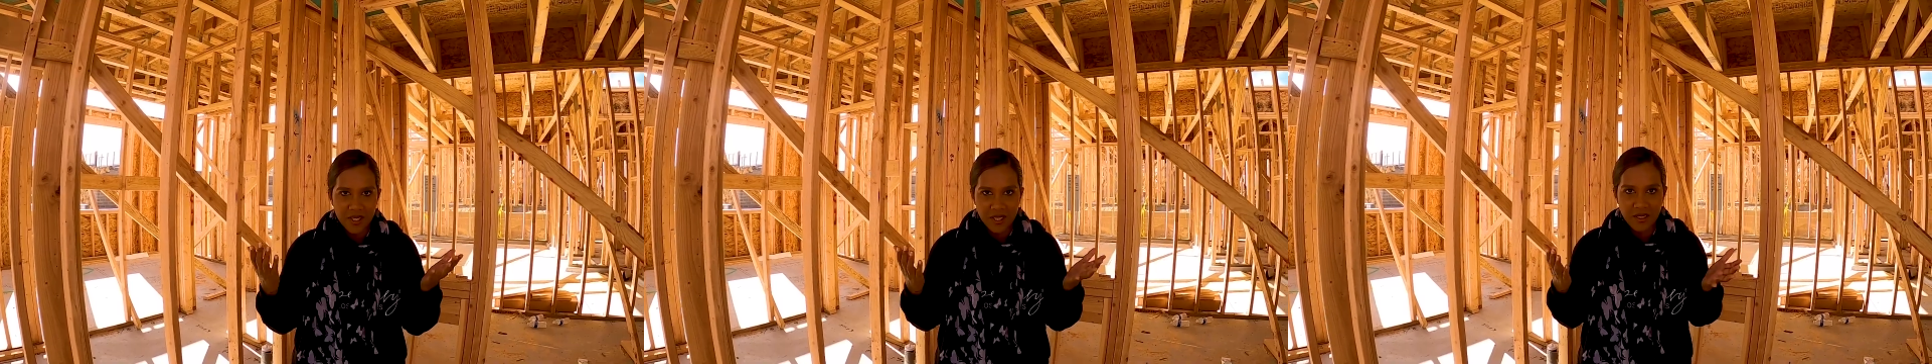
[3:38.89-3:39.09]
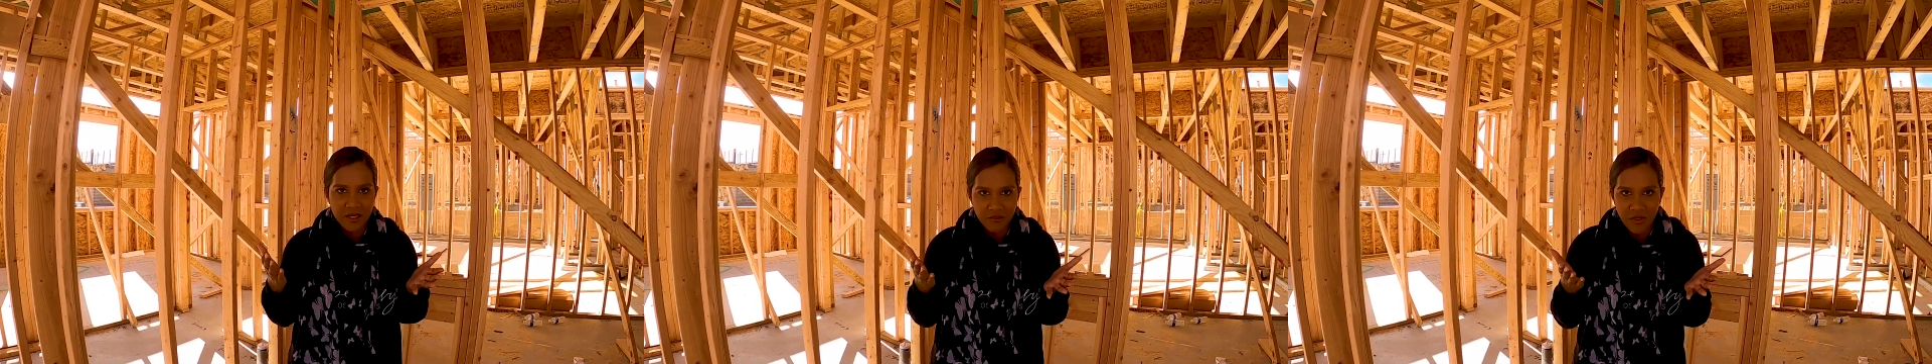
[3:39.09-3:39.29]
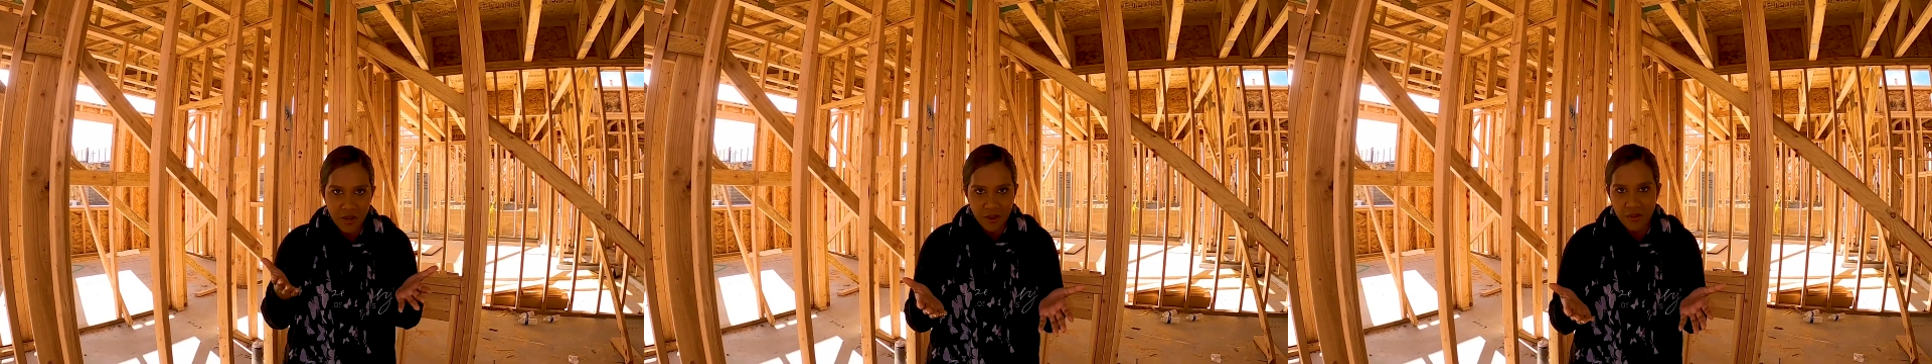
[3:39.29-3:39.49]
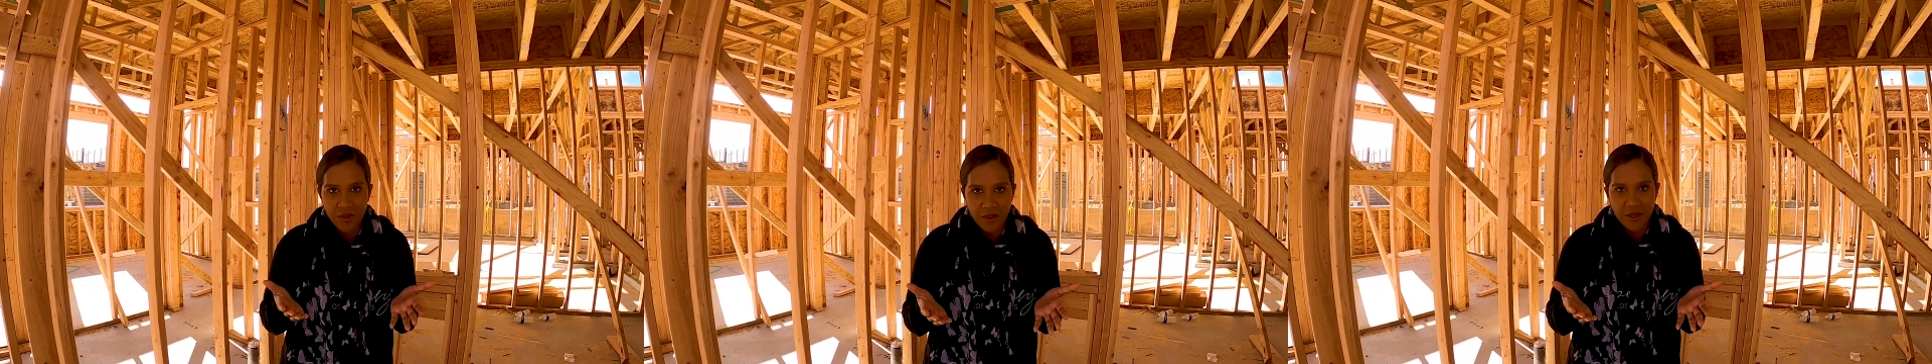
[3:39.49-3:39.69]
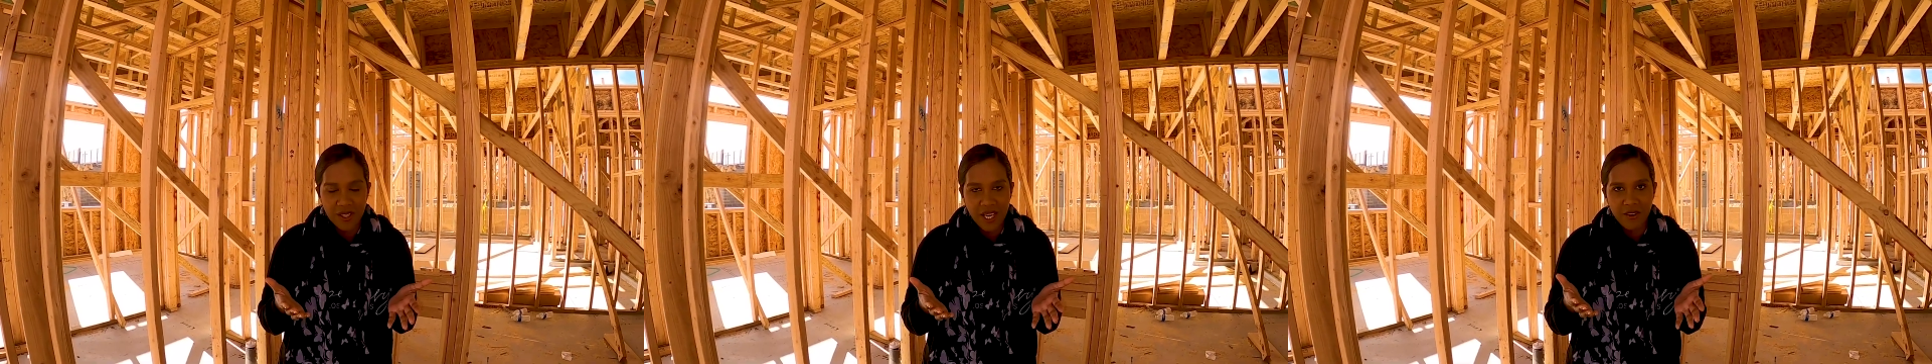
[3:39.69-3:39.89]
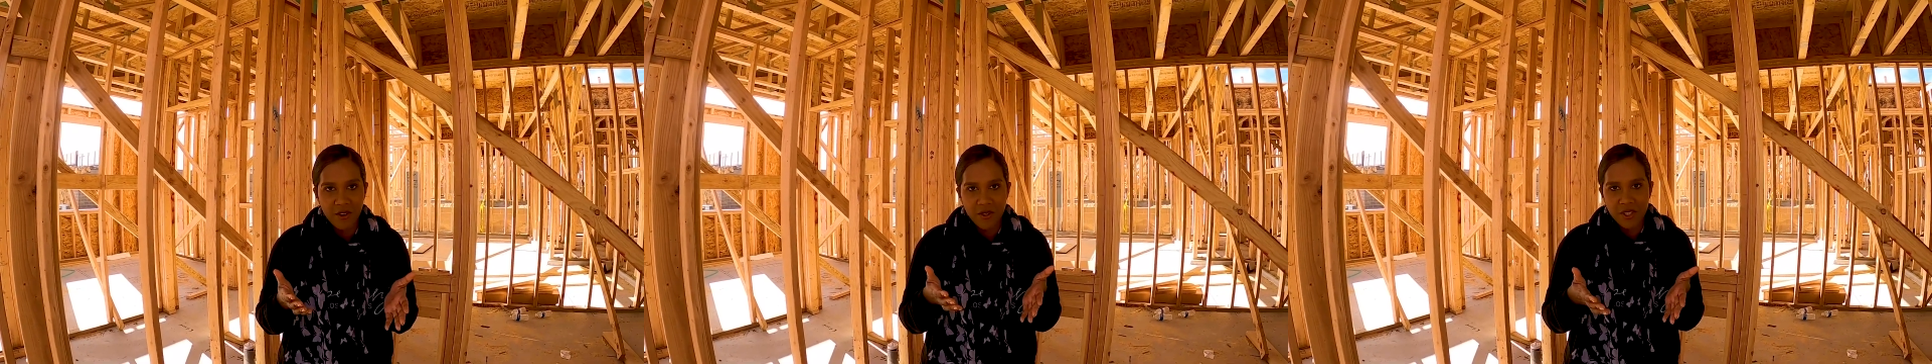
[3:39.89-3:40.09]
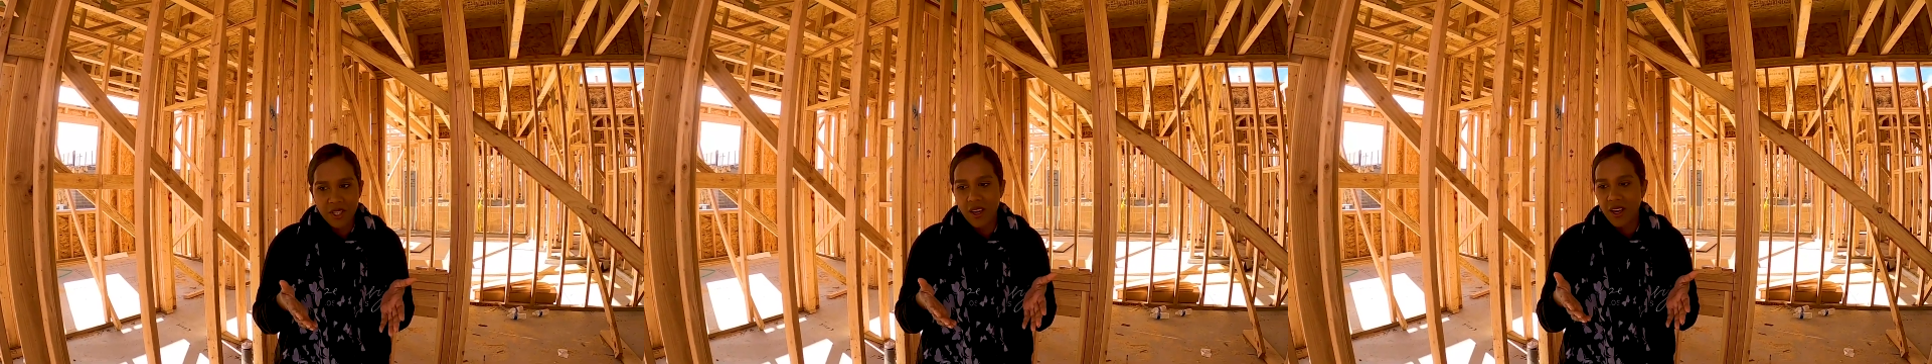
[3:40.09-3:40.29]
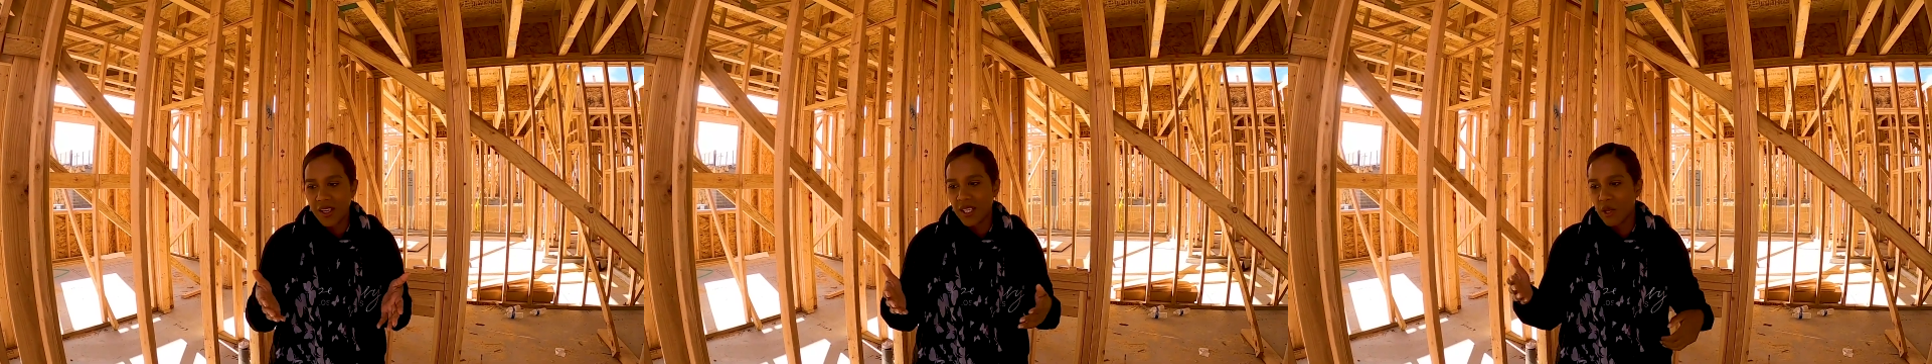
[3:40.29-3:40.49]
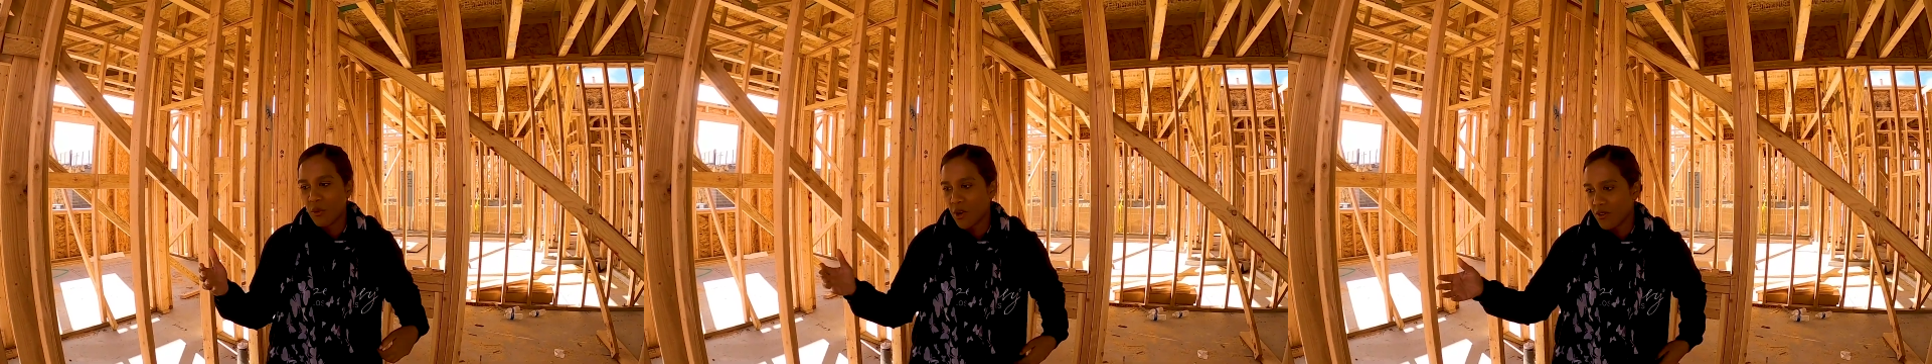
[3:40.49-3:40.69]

It's very, very narrow. It's tiny.